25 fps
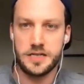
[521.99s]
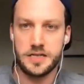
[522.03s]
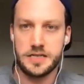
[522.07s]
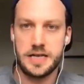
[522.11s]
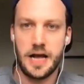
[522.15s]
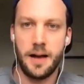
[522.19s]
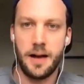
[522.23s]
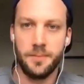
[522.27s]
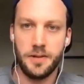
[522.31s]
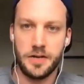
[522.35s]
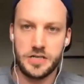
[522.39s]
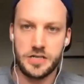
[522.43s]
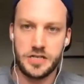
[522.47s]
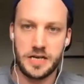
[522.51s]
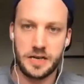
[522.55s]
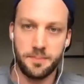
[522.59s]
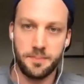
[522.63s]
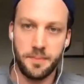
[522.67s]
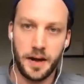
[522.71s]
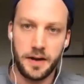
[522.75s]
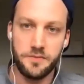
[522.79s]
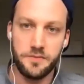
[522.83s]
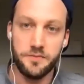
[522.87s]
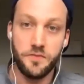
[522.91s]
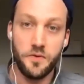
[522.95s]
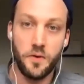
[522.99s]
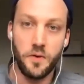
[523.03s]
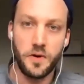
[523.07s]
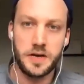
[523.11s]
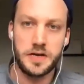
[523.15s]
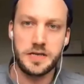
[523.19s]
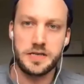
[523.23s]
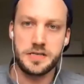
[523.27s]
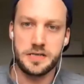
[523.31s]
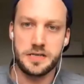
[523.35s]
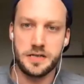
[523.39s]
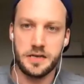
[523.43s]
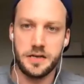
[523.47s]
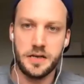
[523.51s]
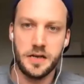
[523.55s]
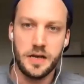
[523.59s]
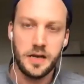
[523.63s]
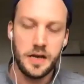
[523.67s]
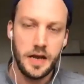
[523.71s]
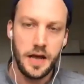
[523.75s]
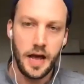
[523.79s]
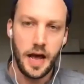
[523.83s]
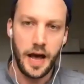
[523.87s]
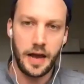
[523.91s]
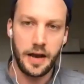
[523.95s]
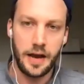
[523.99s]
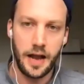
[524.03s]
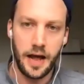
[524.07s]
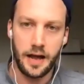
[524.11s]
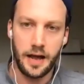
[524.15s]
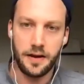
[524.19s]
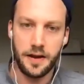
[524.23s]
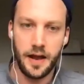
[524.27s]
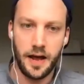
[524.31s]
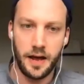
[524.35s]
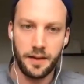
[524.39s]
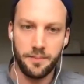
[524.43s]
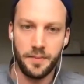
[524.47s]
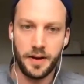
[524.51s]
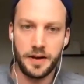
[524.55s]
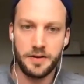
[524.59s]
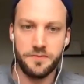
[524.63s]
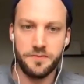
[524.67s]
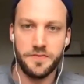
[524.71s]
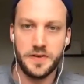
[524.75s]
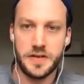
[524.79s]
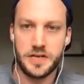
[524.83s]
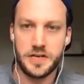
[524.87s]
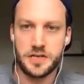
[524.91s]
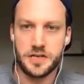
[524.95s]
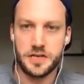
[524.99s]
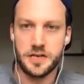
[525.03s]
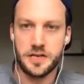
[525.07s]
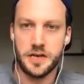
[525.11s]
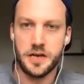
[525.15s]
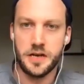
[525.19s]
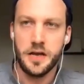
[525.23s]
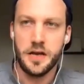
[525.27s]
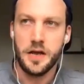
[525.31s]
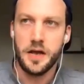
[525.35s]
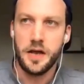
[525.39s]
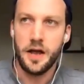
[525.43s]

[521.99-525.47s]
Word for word: establishing my voice and and and, and my vision.